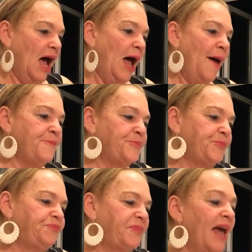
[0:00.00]
Um,
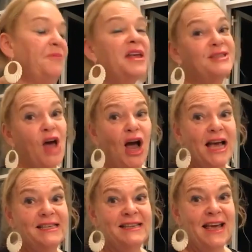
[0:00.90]
and the song
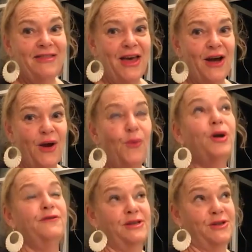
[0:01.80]
I sang there,
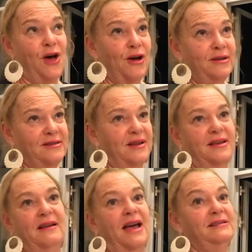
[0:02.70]
one of the songs
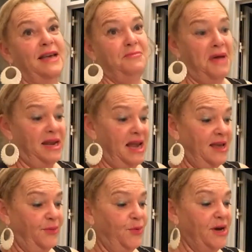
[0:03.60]
I, I sang
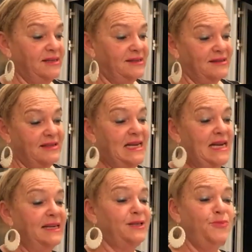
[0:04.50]
many, was the
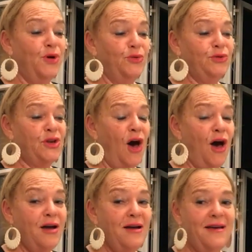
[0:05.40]
Nina Simone
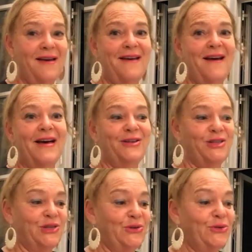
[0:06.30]
song,
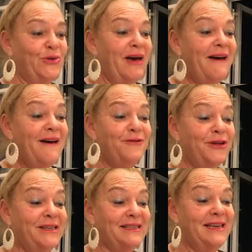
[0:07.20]
To
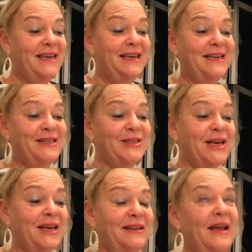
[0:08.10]
Every
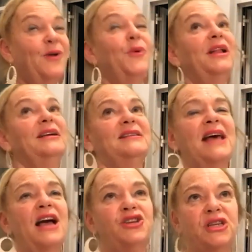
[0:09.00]
Season. Well,
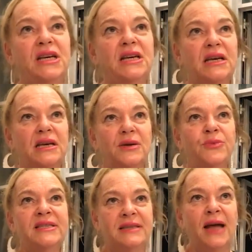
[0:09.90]
it's actually
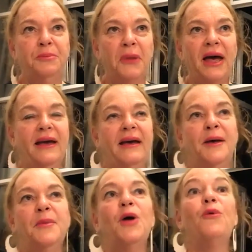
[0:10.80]
was done by
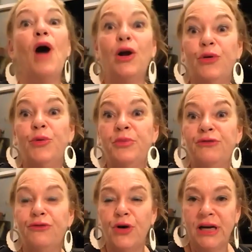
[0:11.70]
um, a rock group
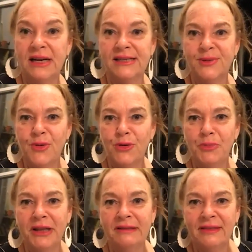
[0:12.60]
before Nina
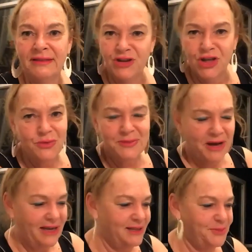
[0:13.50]
Simone, but she was
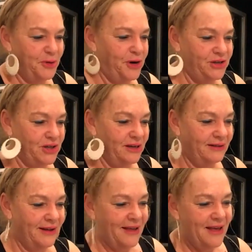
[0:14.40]
my inspiration.